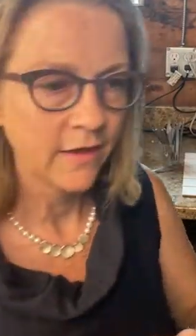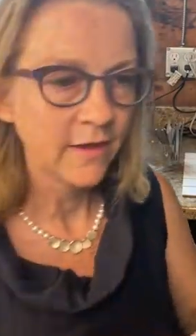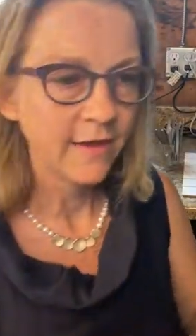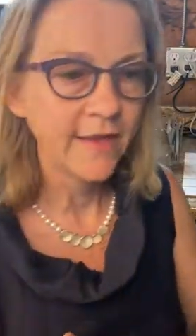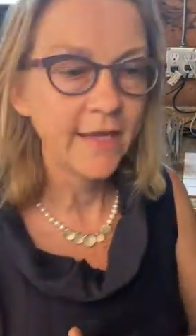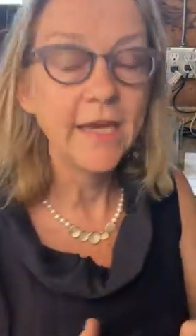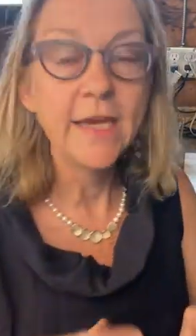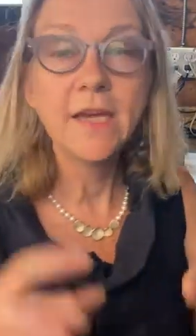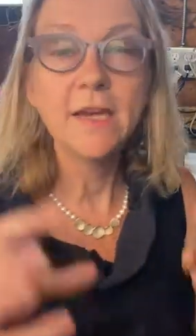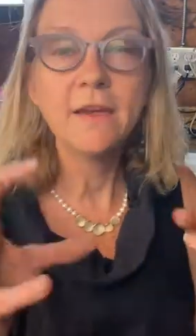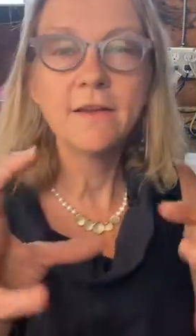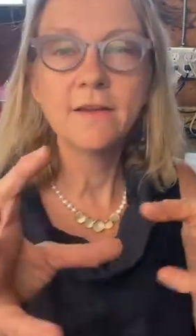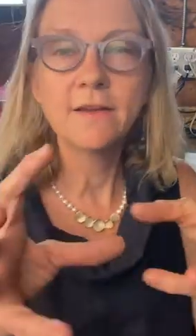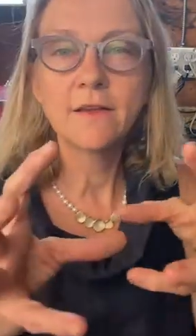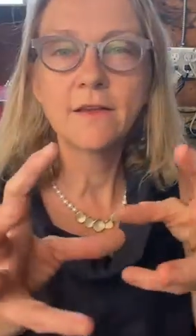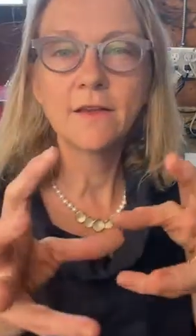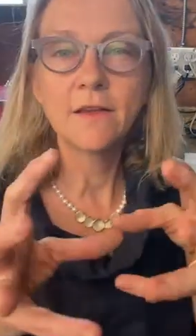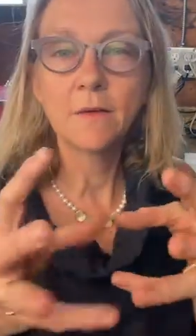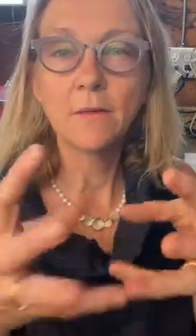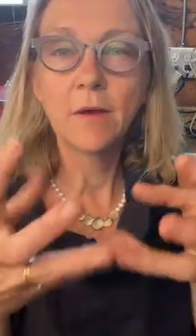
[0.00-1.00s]

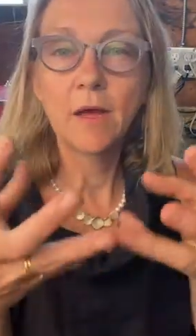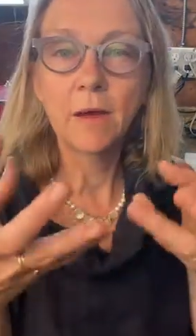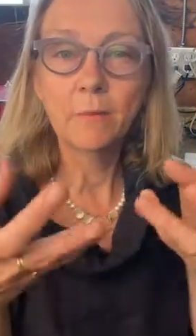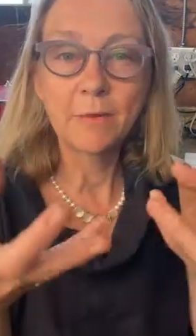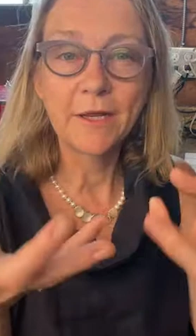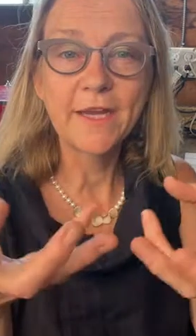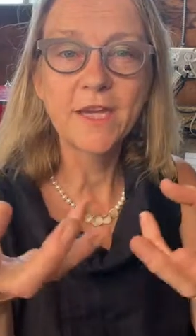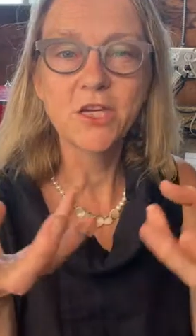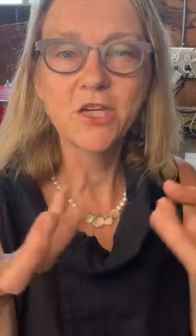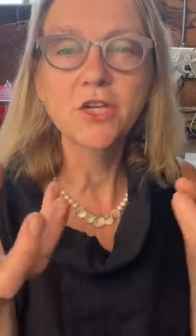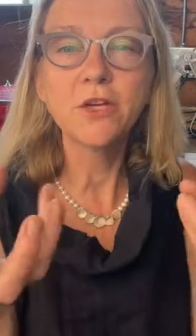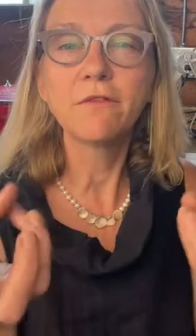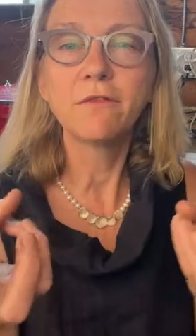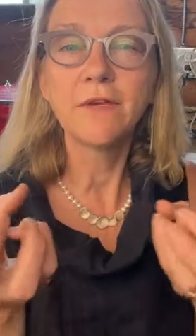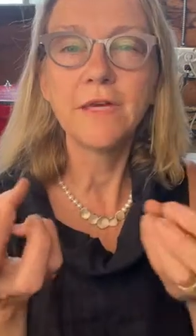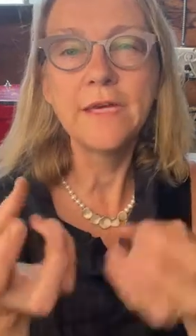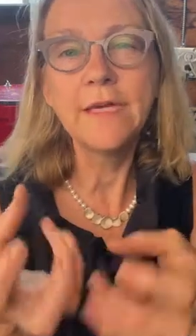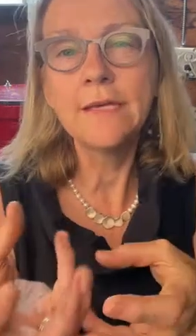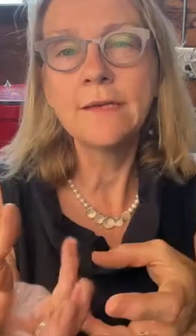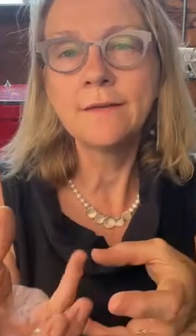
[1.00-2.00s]
the application of
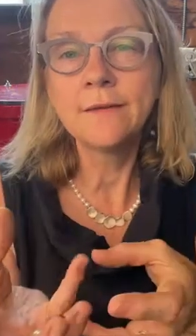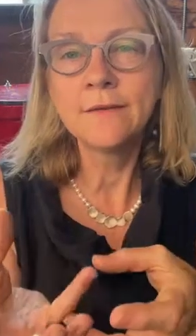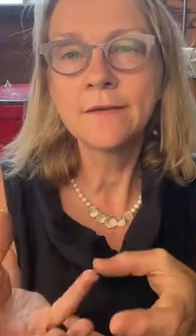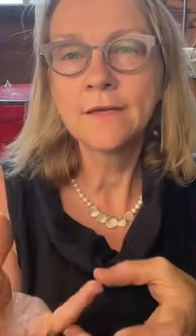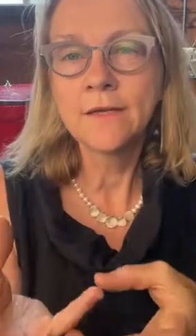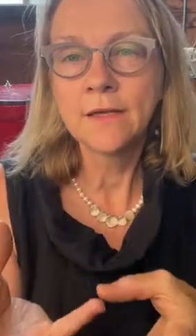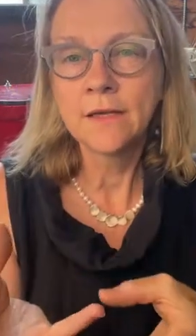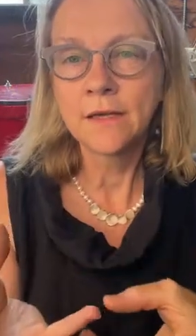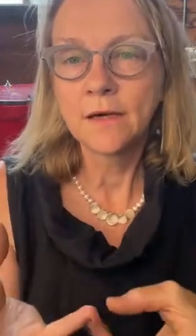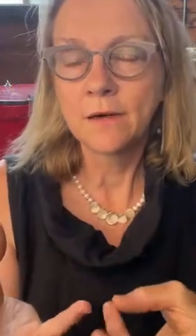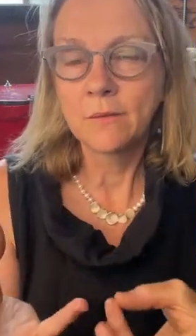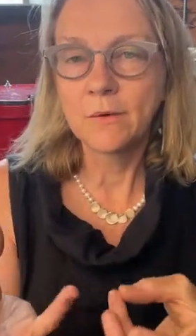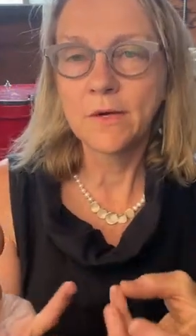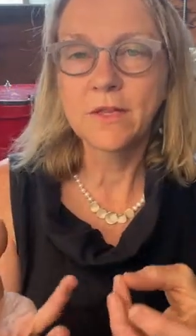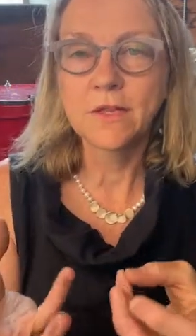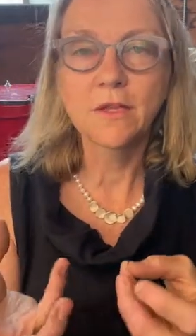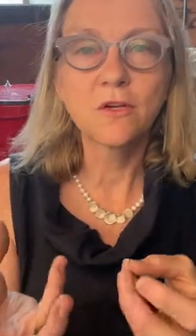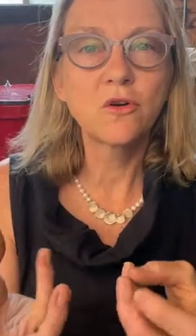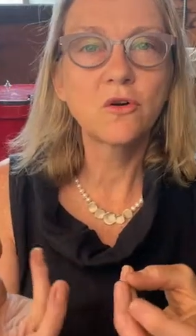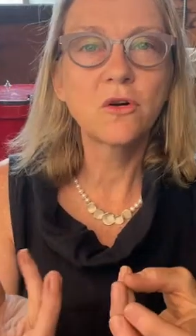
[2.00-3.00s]
heat
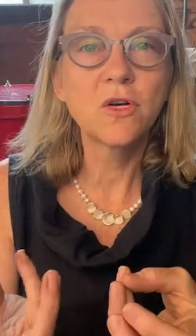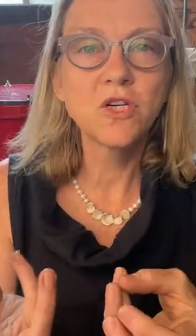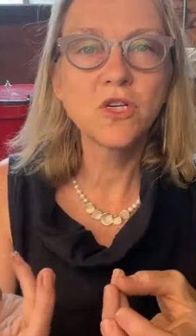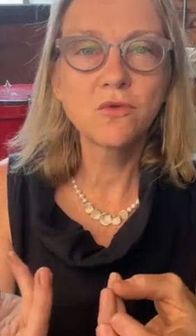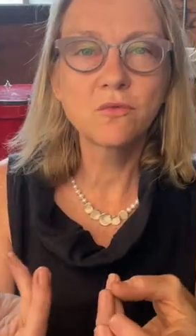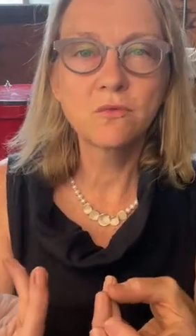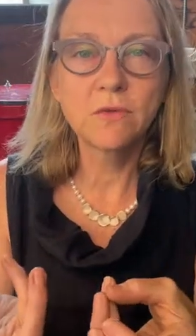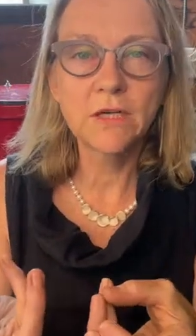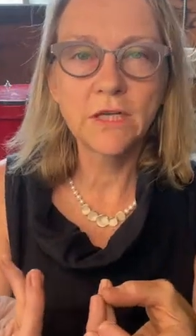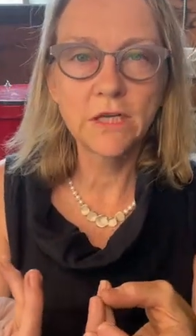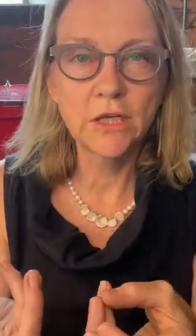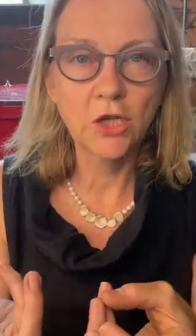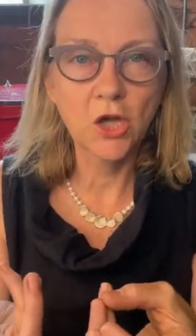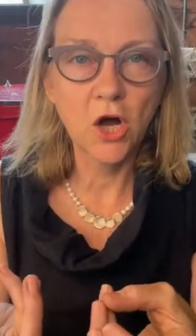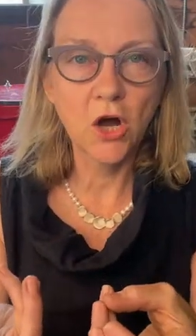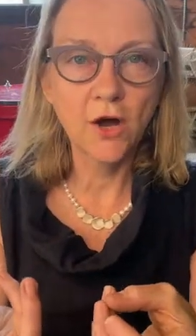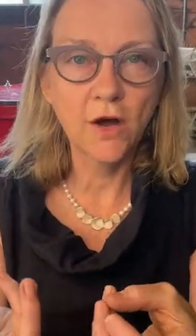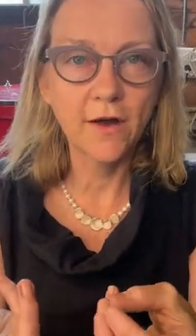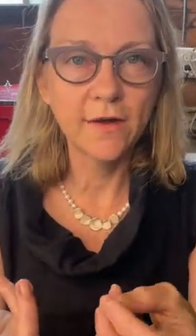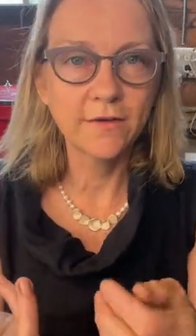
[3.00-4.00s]
with the torch will
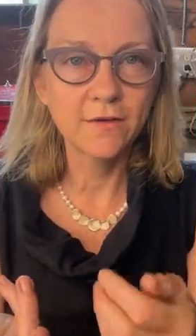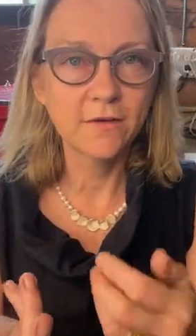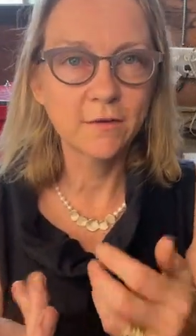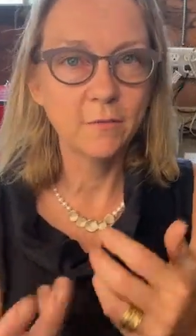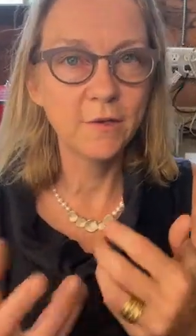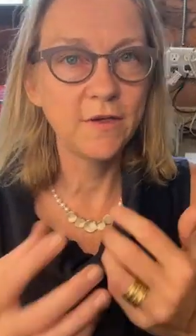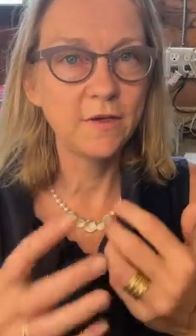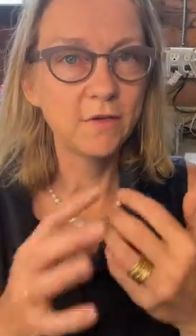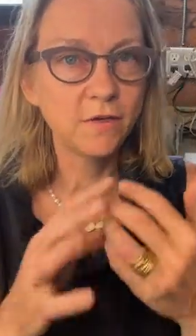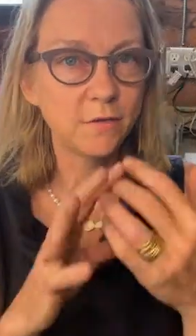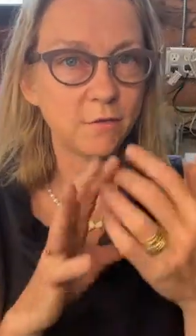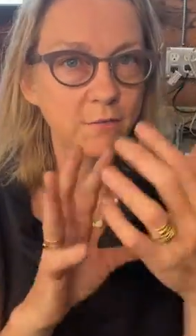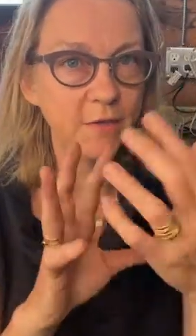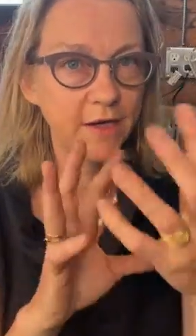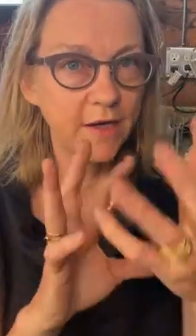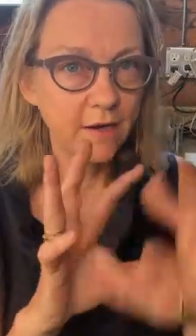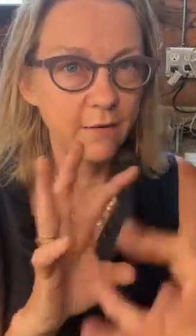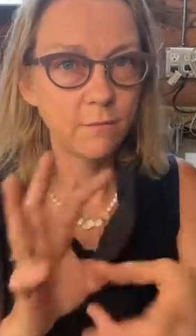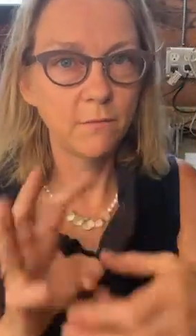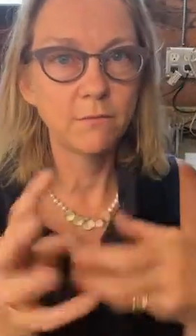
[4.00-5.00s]
cause the piece to
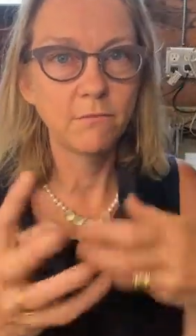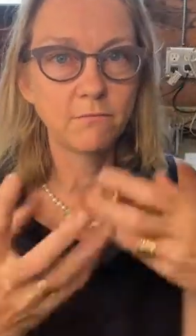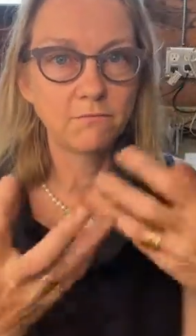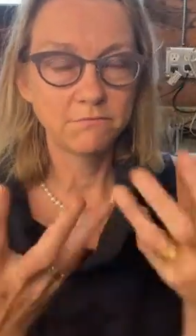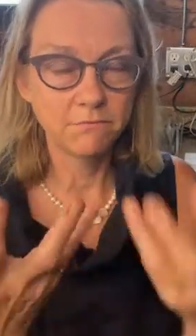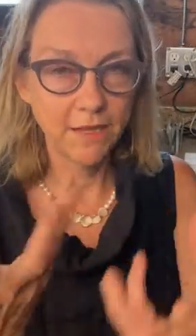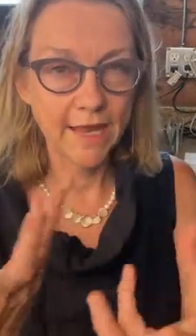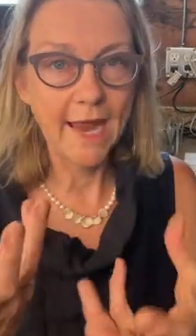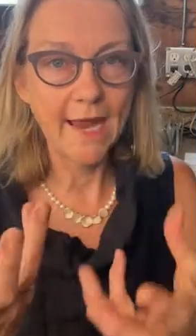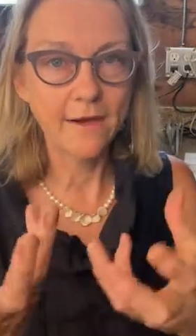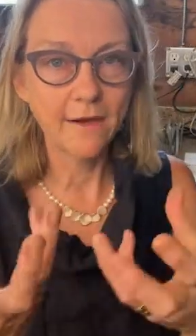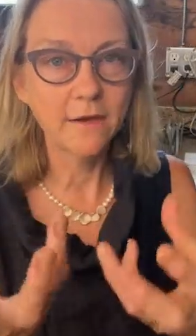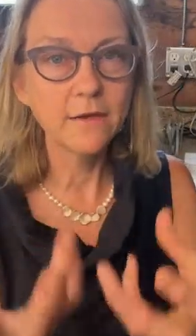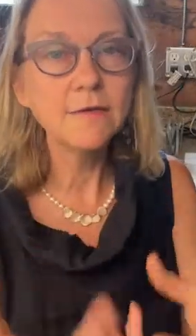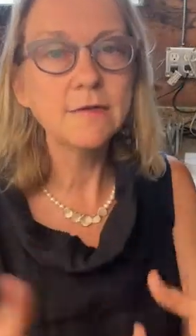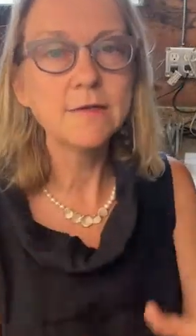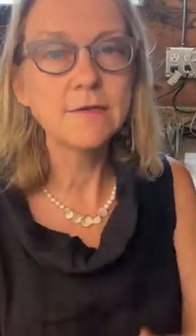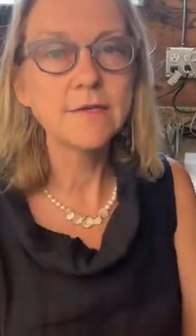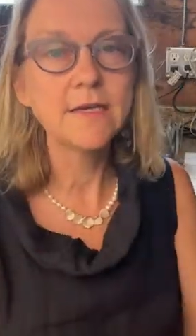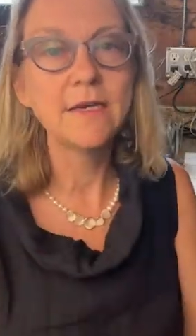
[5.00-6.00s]
become
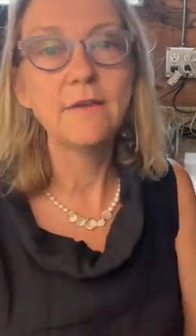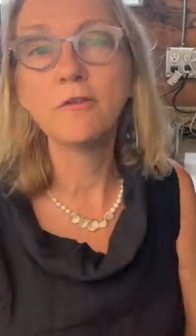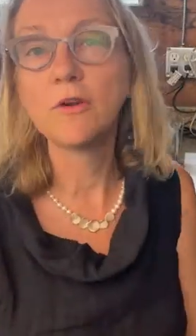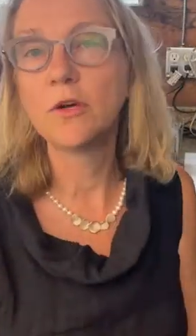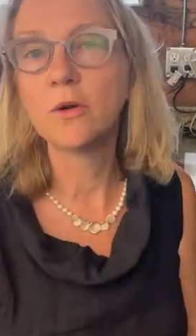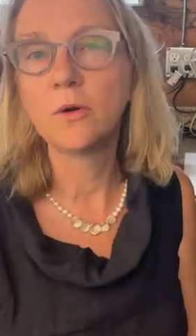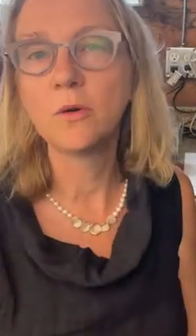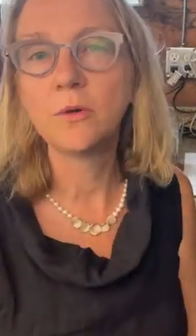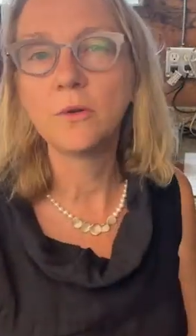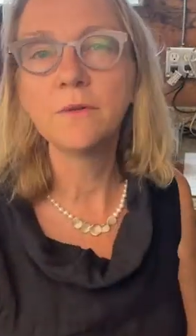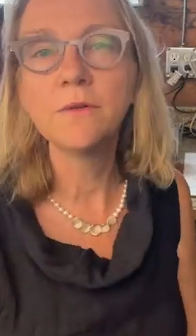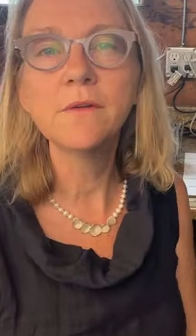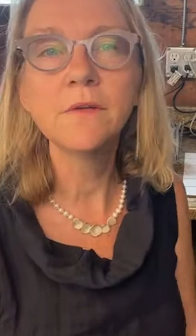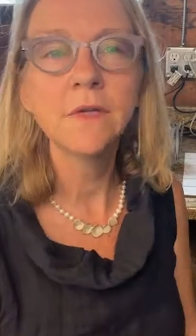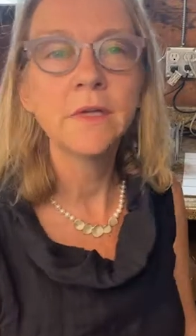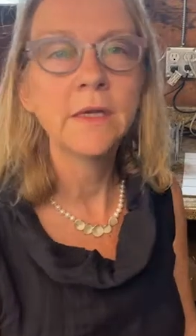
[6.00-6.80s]
blackened, even gold.